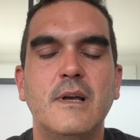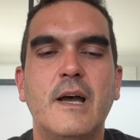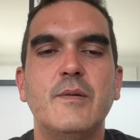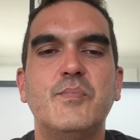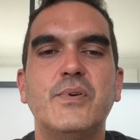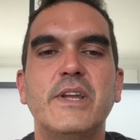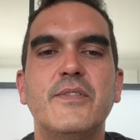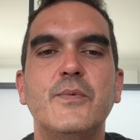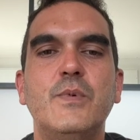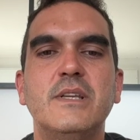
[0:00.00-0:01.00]
I pray
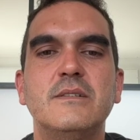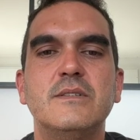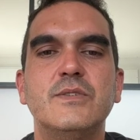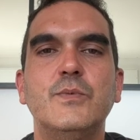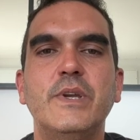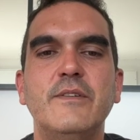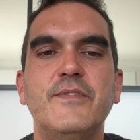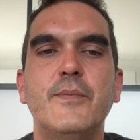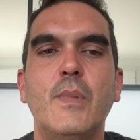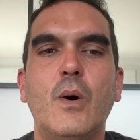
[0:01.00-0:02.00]
the wind to weave
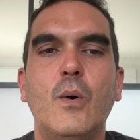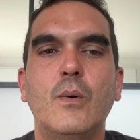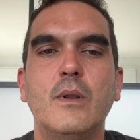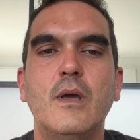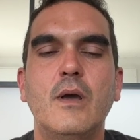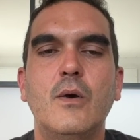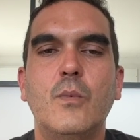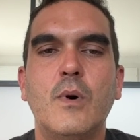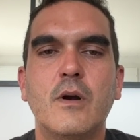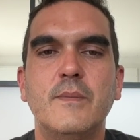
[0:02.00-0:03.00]
them all a
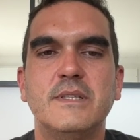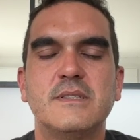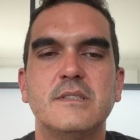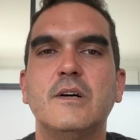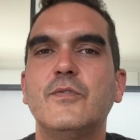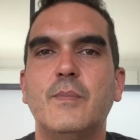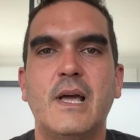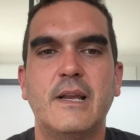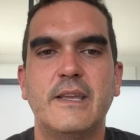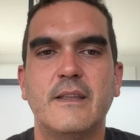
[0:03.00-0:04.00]
warm and soft
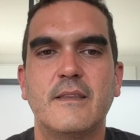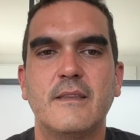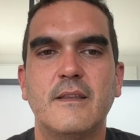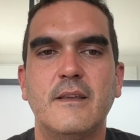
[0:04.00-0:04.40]
blanket.